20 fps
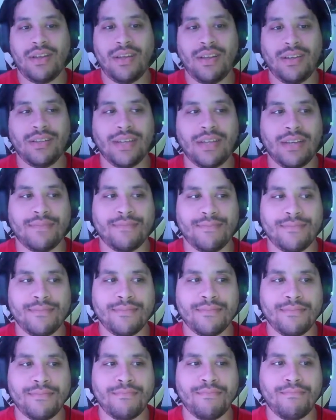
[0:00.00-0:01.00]
He's like,
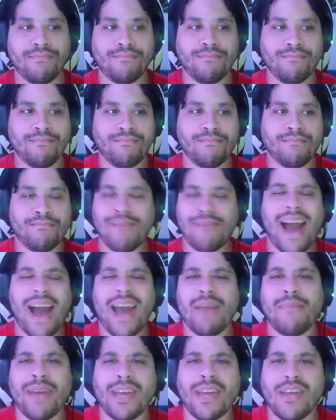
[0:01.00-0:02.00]
but I
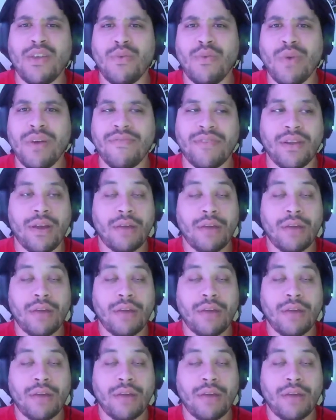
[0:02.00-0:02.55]
ain't making you work for that.